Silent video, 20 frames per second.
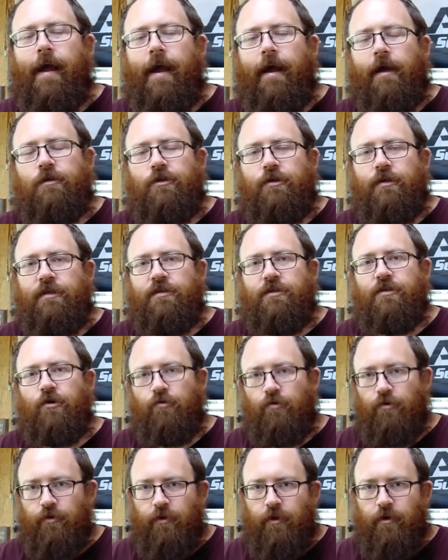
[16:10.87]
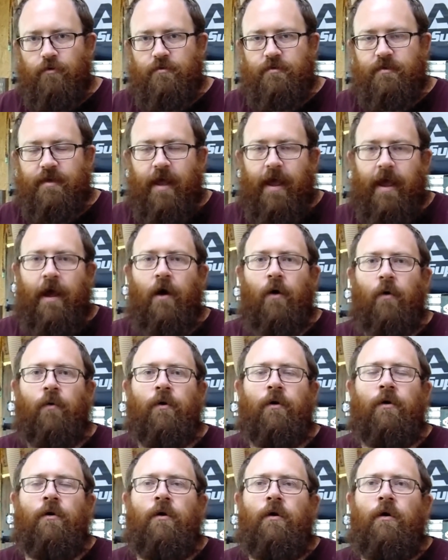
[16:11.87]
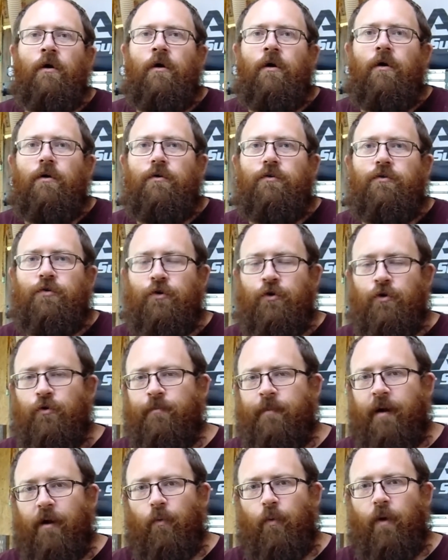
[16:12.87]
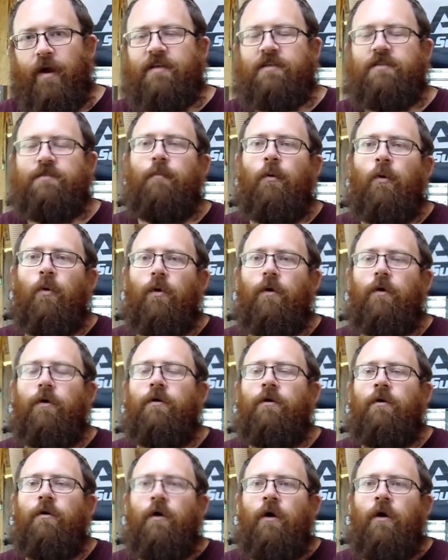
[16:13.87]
actually screw those down to my wasteboard.